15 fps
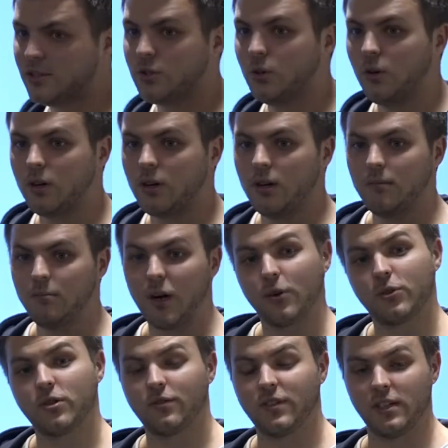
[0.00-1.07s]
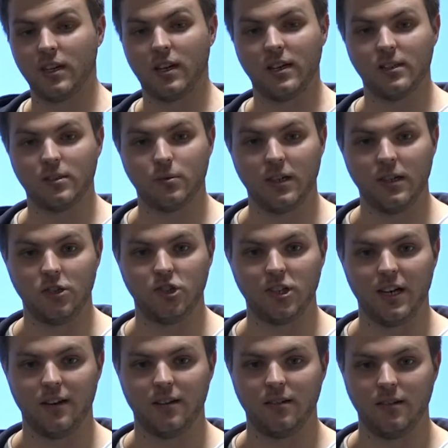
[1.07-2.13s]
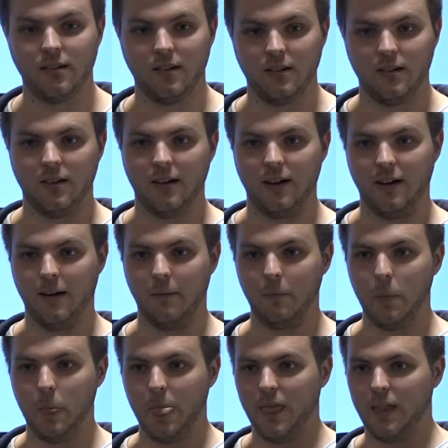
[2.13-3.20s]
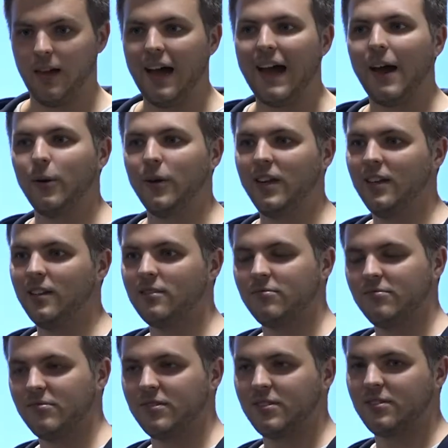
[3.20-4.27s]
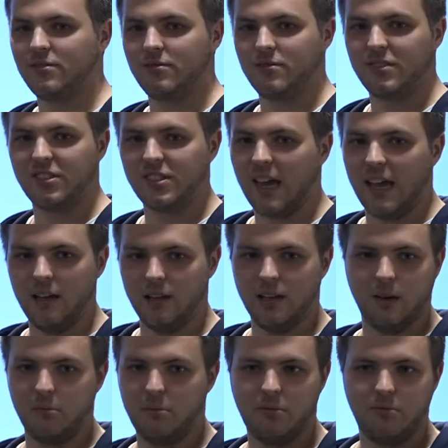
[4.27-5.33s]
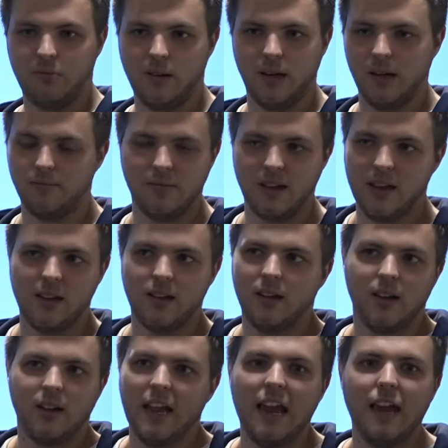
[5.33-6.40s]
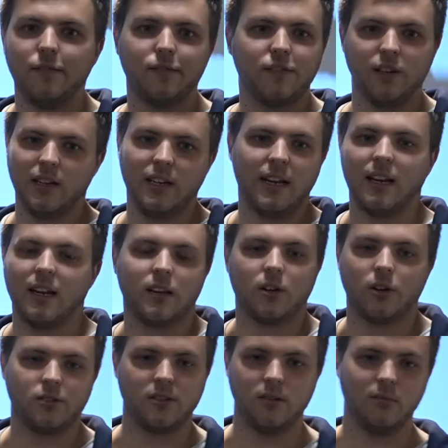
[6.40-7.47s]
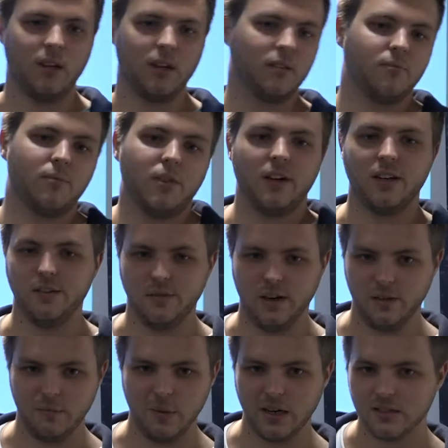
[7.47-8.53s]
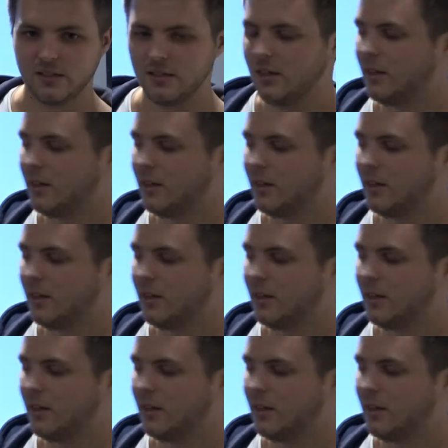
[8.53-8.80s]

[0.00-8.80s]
talk at Microsoft Ignite where he shared how he'd scaled up infinitely and it cost him like $35.